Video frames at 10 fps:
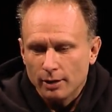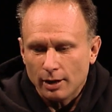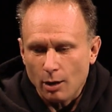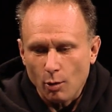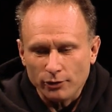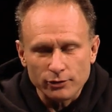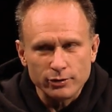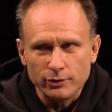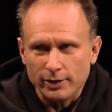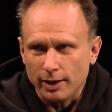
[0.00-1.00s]
I wasn't
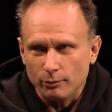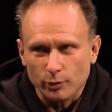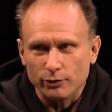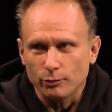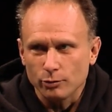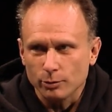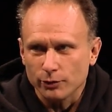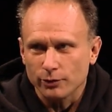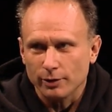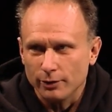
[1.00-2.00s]
210, which the
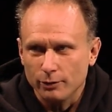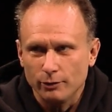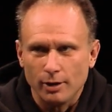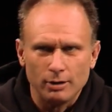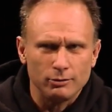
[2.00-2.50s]
rumors are like 210,